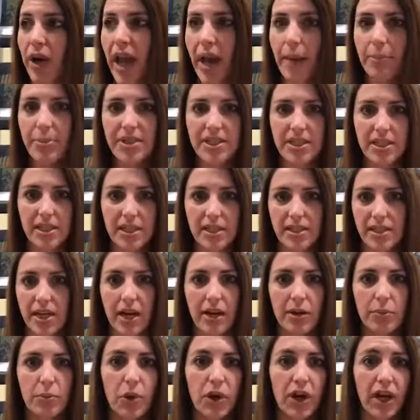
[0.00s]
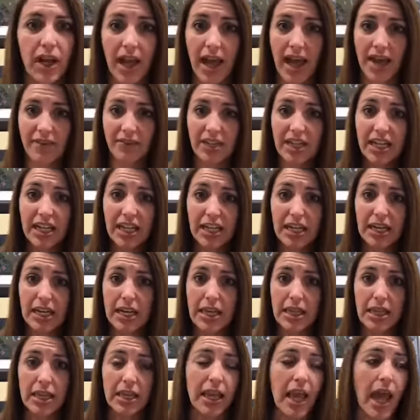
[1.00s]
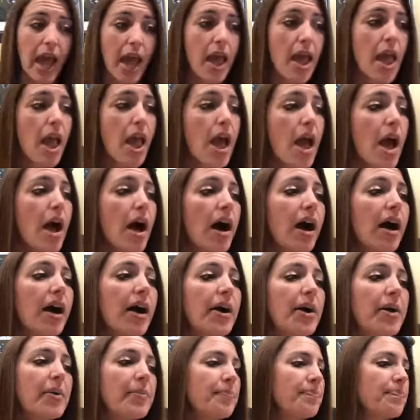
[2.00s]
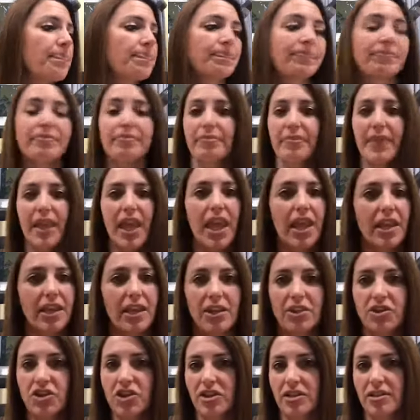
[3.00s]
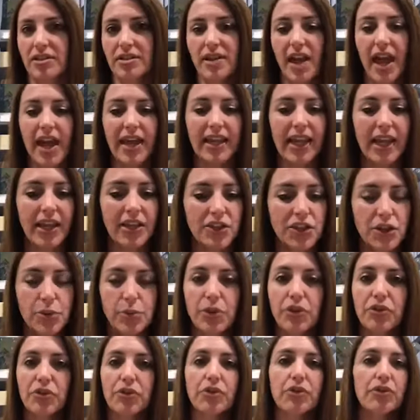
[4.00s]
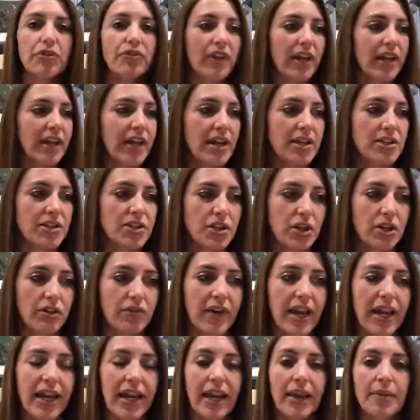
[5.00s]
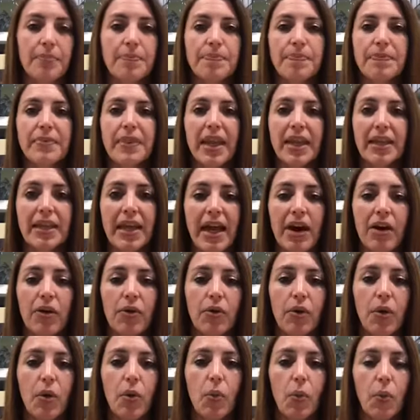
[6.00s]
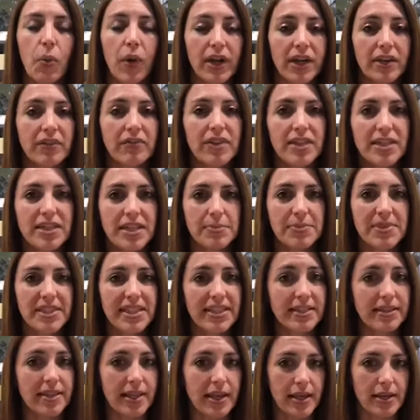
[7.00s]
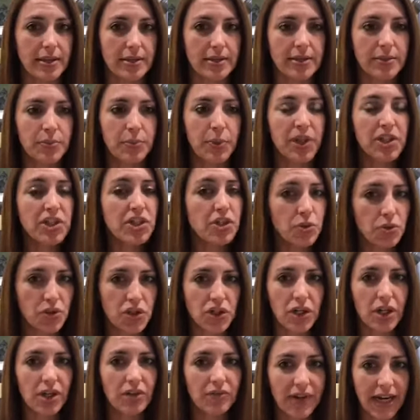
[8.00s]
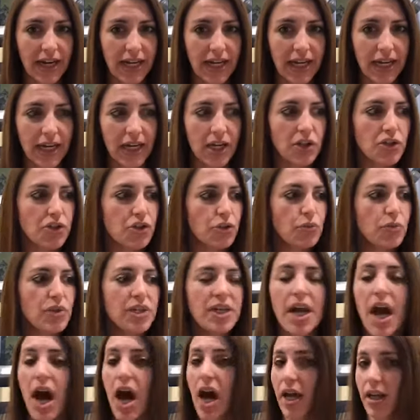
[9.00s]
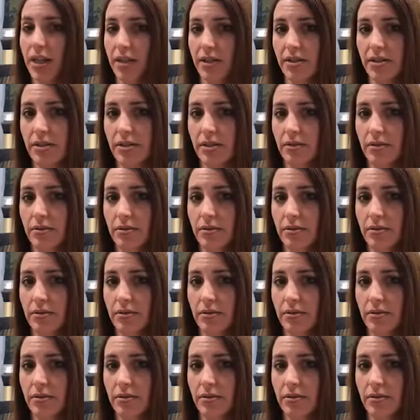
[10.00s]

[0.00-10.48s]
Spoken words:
happened to the entire morning? I haven't eaten anything yet. It's just, I get into a groove and I start writing. Now, one of the tips is this. Once you start writing, do not